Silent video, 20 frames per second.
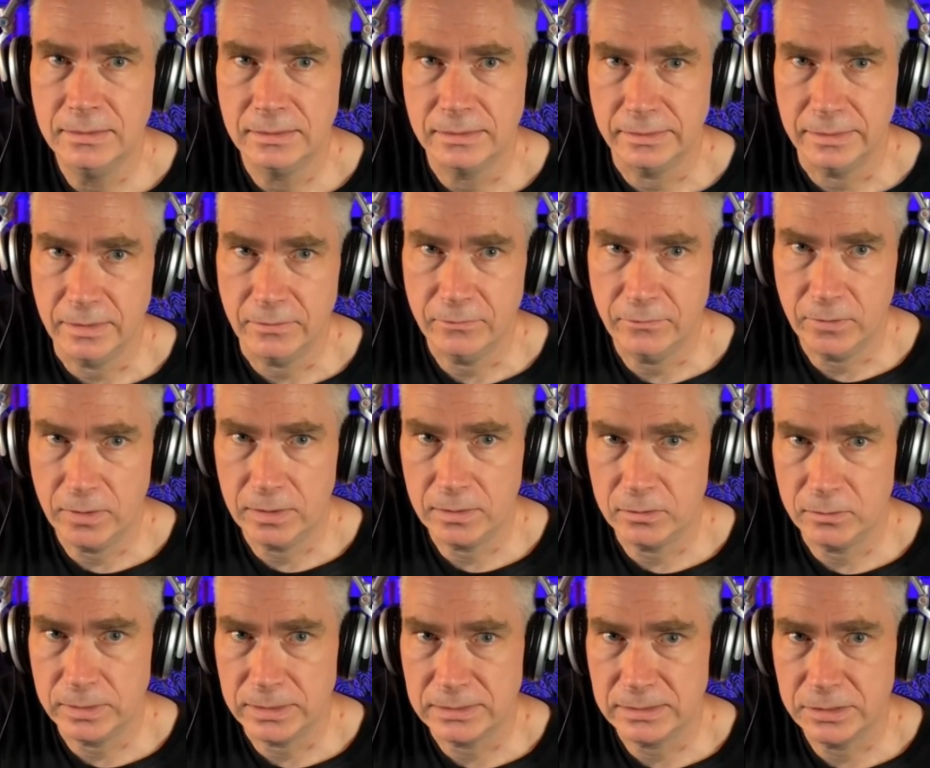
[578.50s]
then
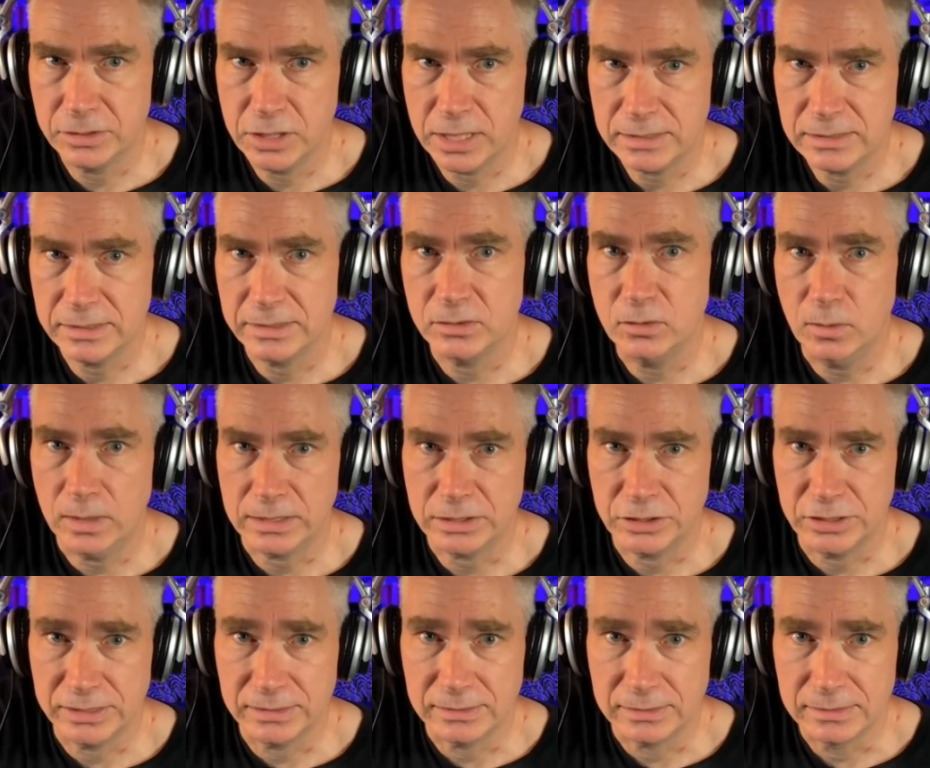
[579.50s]
follow its suggested
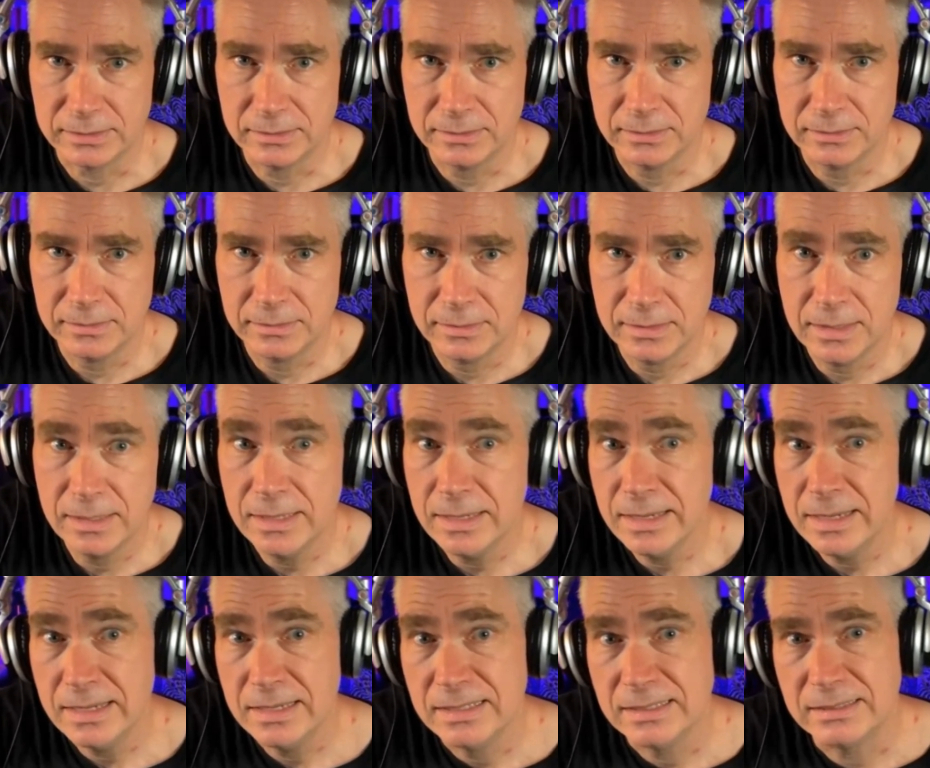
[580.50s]
questions.
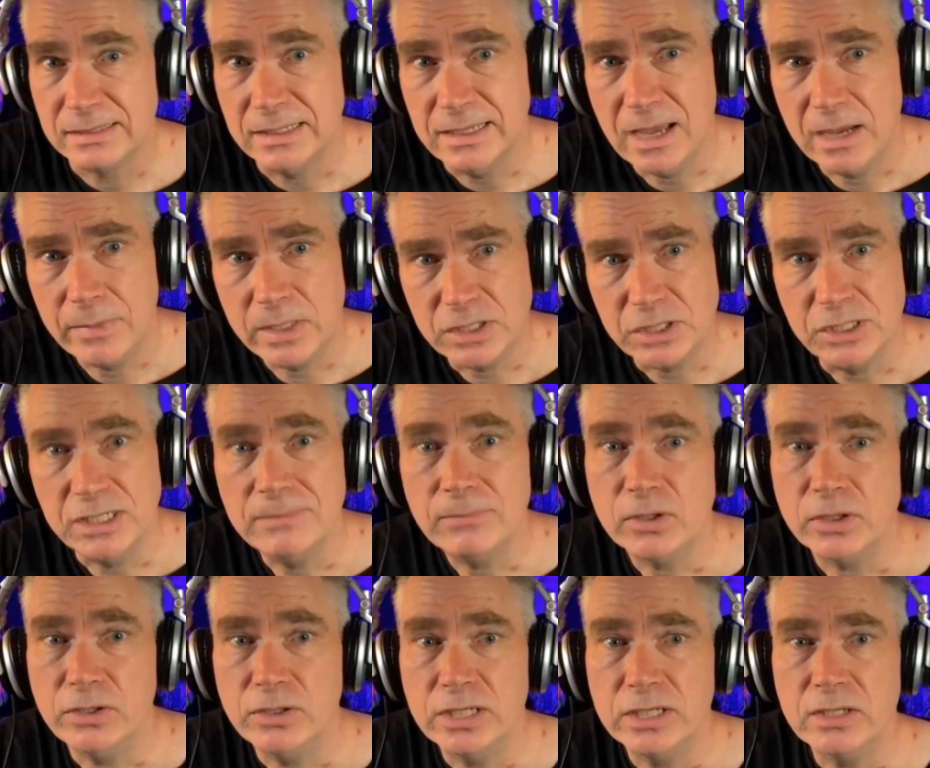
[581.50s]
See how much deeper
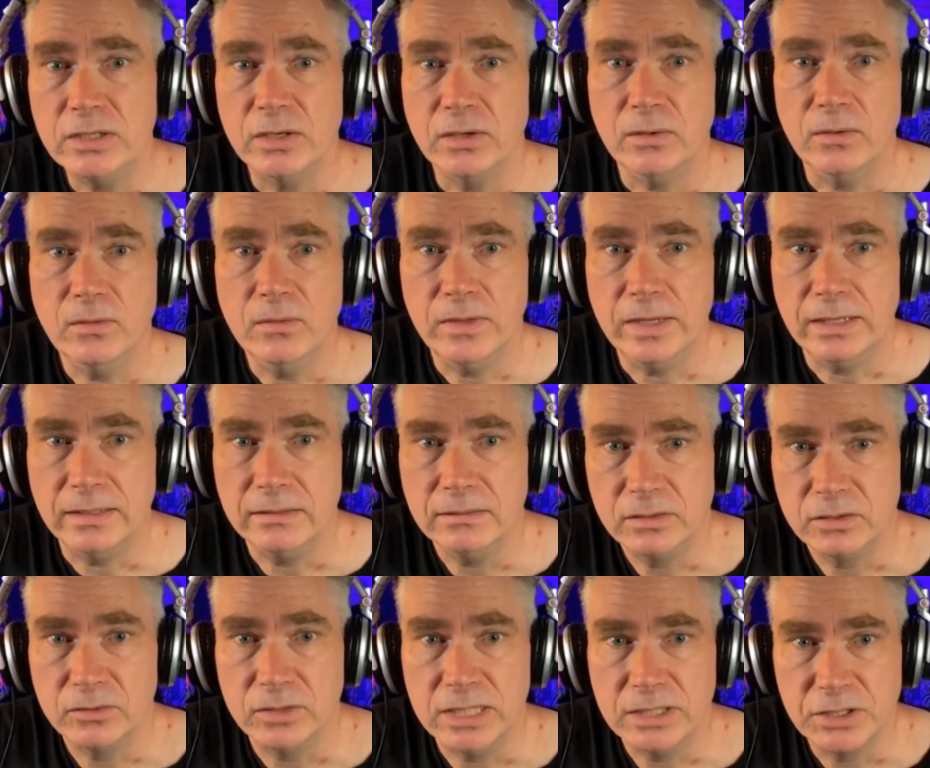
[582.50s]
you can go than
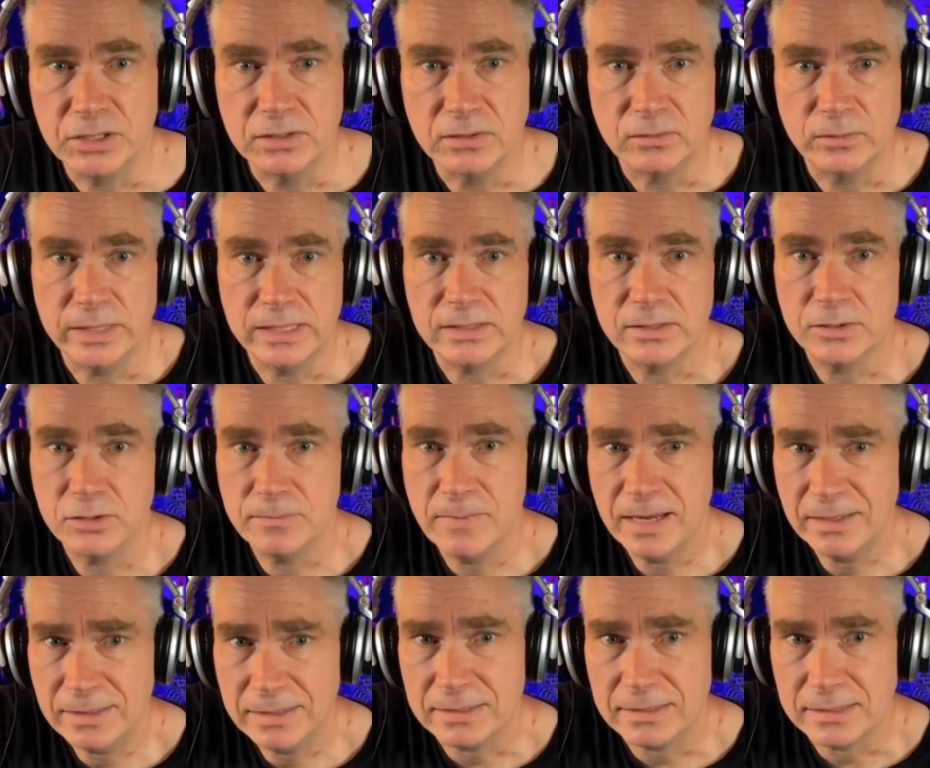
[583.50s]
traditional research
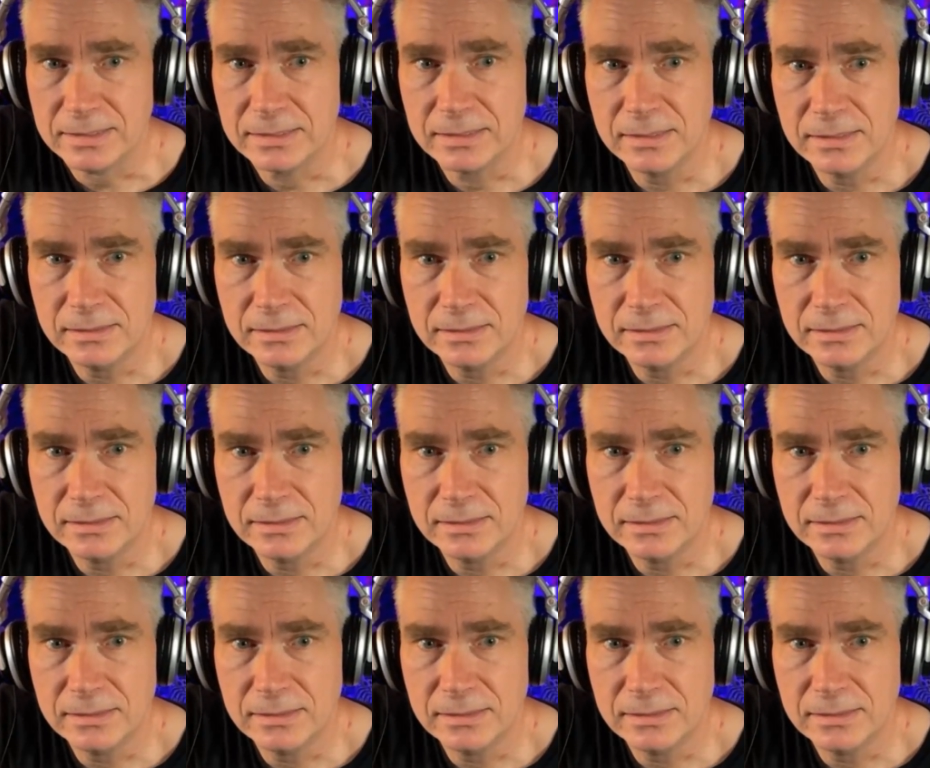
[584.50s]
methods.